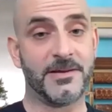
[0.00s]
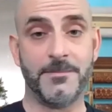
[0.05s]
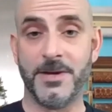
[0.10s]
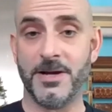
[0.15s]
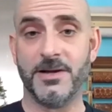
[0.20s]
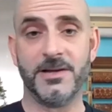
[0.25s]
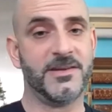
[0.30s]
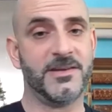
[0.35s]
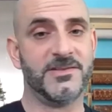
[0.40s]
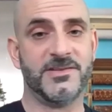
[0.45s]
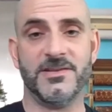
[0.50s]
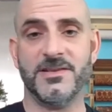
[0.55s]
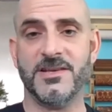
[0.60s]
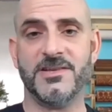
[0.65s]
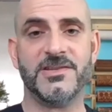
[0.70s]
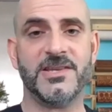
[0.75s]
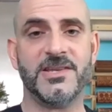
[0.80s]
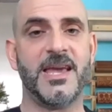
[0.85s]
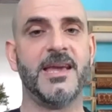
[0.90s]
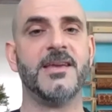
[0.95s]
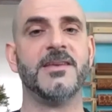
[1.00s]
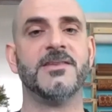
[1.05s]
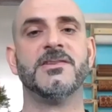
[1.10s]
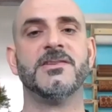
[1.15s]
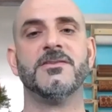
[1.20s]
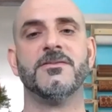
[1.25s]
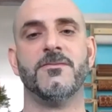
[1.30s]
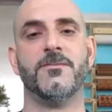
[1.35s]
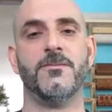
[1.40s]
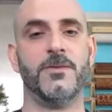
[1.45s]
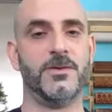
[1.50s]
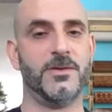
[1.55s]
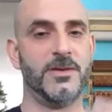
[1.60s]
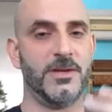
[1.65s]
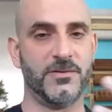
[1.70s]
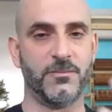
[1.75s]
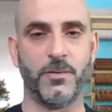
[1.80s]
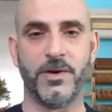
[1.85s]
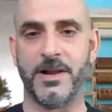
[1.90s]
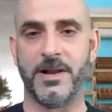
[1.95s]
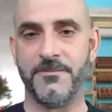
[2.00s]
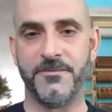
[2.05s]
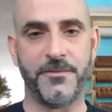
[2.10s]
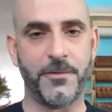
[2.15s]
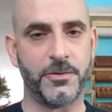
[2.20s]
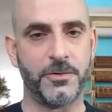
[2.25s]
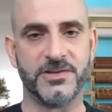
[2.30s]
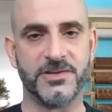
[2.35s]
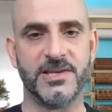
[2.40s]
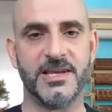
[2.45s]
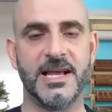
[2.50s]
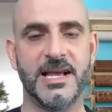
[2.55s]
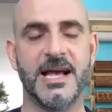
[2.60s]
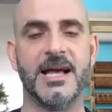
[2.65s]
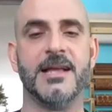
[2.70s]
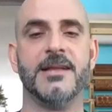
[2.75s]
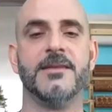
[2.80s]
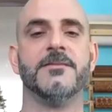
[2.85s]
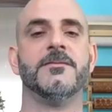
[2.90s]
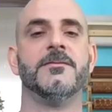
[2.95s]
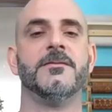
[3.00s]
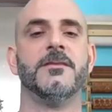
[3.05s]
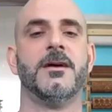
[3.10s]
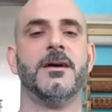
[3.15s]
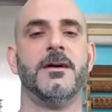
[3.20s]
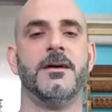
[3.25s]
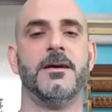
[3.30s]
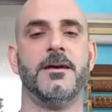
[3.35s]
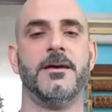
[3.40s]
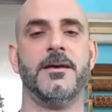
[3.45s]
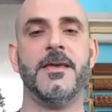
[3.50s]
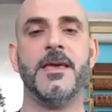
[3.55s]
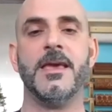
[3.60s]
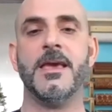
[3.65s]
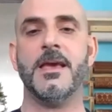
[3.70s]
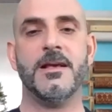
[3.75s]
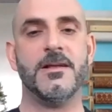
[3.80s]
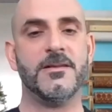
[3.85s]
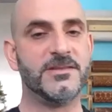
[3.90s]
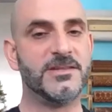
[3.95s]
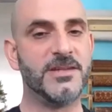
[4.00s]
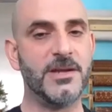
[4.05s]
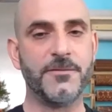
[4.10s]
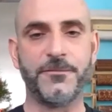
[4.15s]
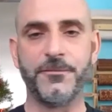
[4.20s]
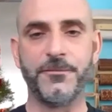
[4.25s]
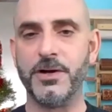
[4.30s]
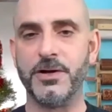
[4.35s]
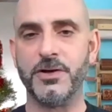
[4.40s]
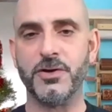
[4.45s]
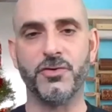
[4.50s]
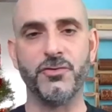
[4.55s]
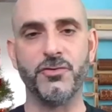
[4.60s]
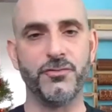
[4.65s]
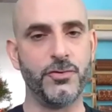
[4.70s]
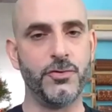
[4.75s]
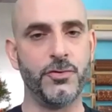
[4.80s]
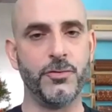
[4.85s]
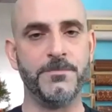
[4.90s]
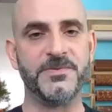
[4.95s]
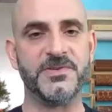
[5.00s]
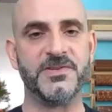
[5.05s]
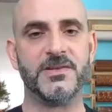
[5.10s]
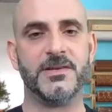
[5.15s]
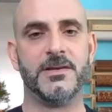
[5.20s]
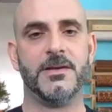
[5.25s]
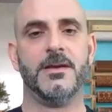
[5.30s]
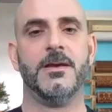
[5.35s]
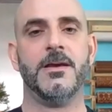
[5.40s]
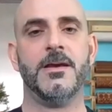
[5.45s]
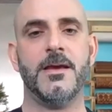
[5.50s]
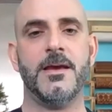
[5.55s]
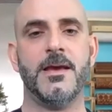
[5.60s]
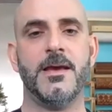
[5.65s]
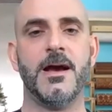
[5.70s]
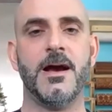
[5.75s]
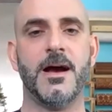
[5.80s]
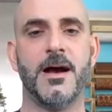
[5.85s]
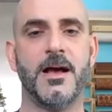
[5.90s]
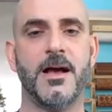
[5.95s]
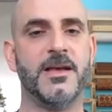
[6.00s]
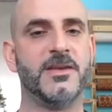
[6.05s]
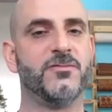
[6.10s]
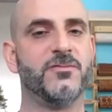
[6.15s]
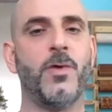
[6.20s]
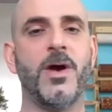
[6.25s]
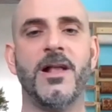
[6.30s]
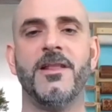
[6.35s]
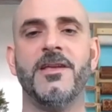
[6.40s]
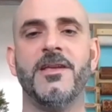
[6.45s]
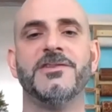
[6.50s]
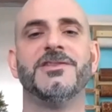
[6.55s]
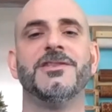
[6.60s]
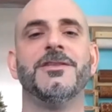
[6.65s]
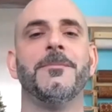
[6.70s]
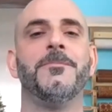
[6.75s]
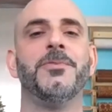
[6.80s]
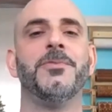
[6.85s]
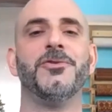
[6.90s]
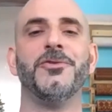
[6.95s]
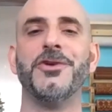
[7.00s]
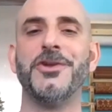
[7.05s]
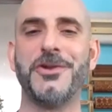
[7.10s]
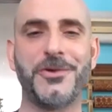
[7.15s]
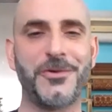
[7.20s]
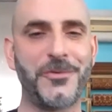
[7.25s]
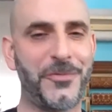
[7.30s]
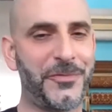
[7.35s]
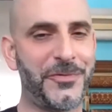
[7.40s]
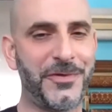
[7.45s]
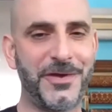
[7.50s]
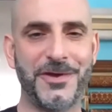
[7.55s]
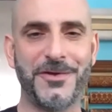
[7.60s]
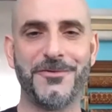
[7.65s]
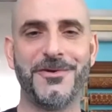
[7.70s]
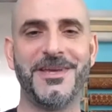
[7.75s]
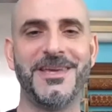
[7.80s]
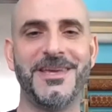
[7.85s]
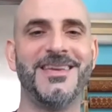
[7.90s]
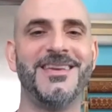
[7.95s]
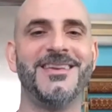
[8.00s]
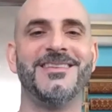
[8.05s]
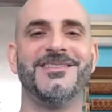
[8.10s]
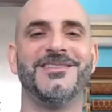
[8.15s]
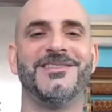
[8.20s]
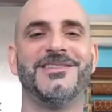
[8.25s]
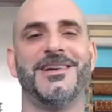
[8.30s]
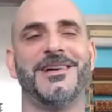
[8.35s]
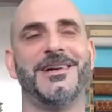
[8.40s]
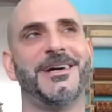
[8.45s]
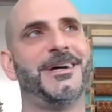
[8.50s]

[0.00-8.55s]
Americans in this case is what I'm focusing on. Different groups, as well as the political theories,